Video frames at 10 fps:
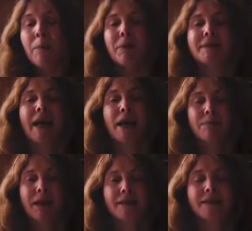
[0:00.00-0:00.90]
But our
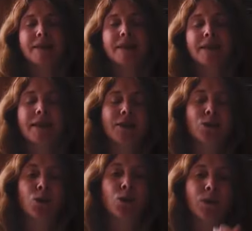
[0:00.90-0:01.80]
plastic is
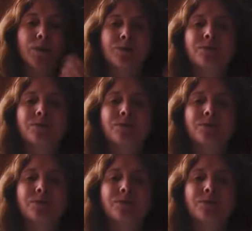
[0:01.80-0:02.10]
all